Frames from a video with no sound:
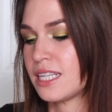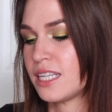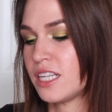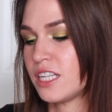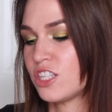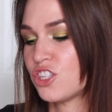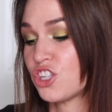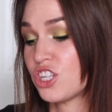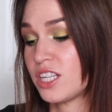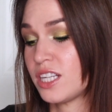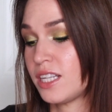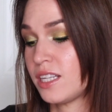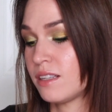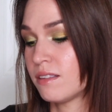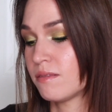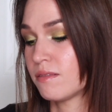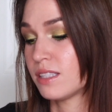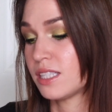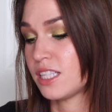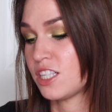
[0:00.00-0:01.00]

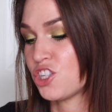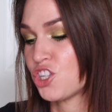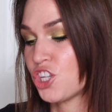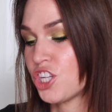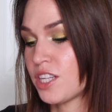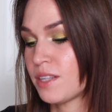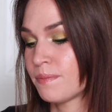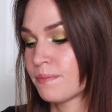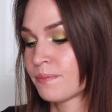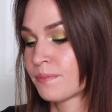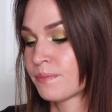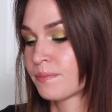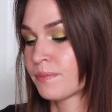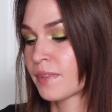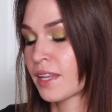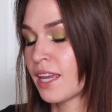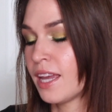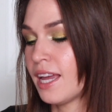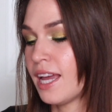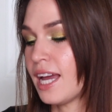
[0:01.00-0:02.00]
EGCG,
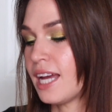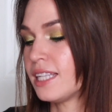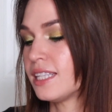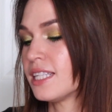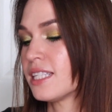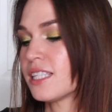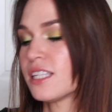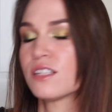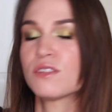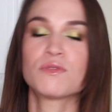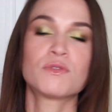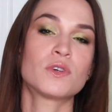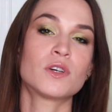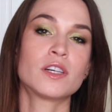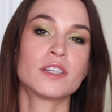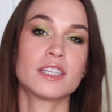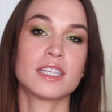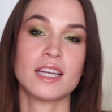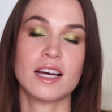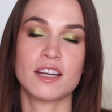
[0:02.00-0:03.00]
and this is
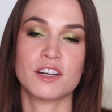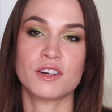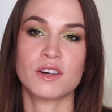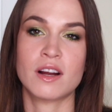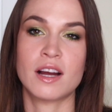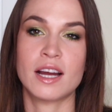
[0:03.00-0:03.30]
for the under